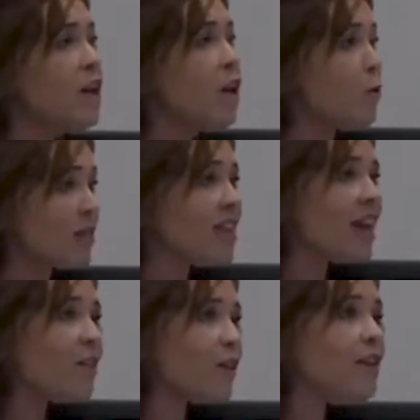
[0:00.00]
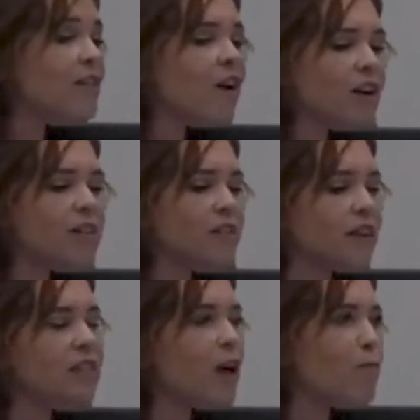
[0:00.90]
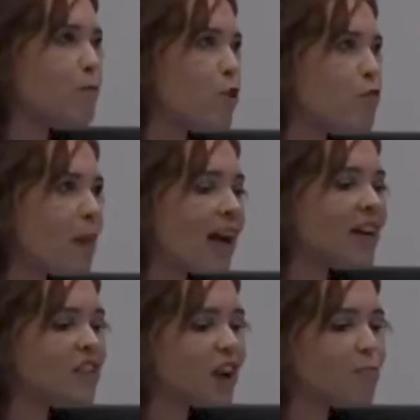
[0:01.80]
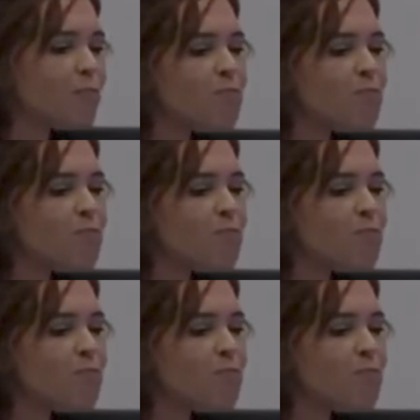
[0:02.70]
who are selling those are using that tamper-proof packaging.